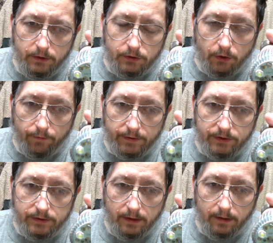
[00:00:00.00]
So this
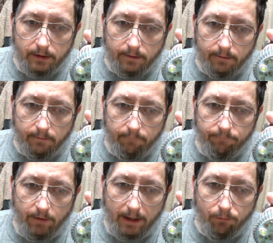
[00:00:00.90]
is a little
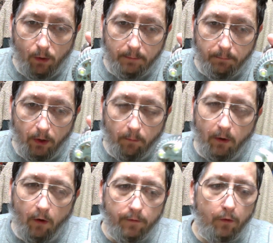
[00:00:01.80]
5-watt bulb,
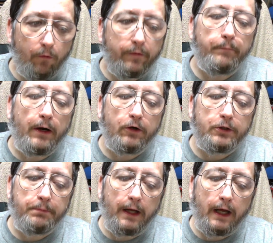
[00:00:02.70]
although the power
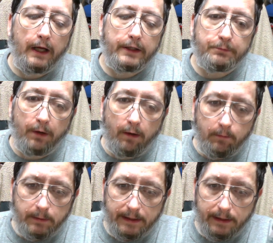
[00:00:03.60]
supply is
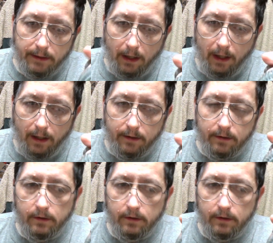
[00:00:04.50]
probably not